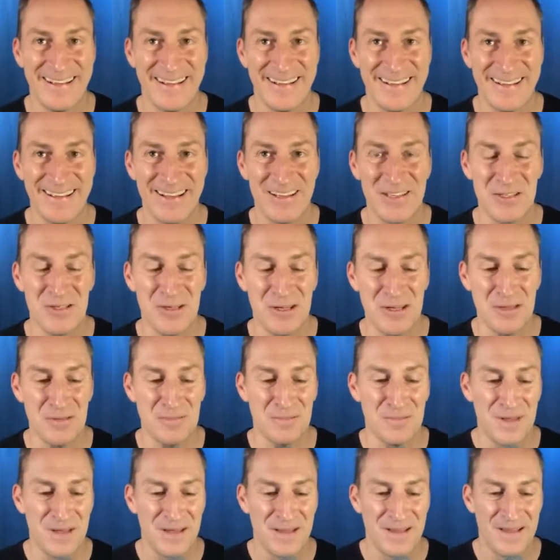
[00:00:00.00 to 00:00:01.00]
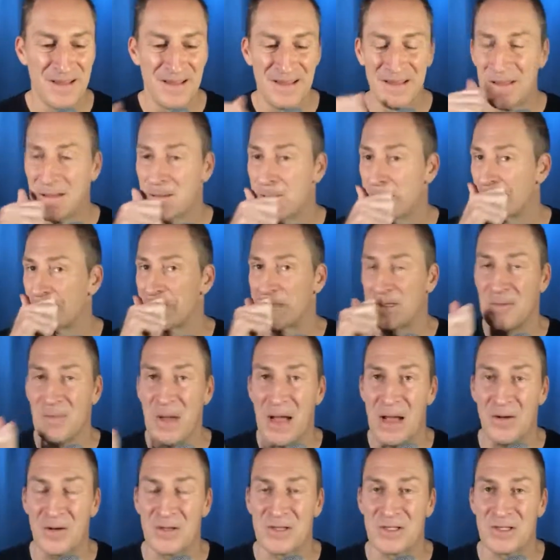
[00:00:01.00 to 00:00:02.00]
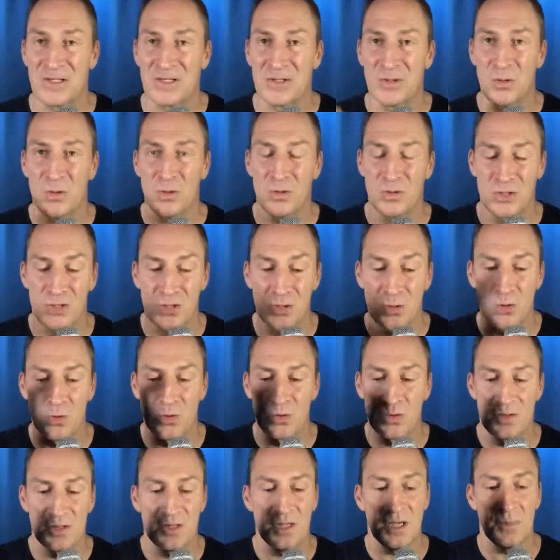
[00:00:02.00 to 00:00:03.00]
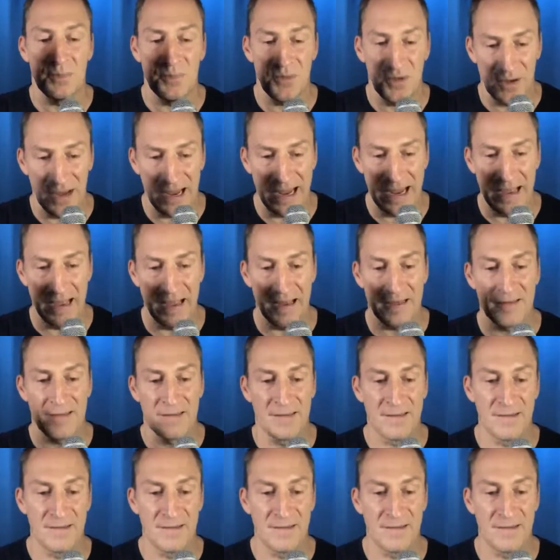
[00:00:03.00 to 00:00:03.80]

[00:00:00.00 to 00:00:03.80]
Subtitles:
It's like somehow it's this old school tip your hat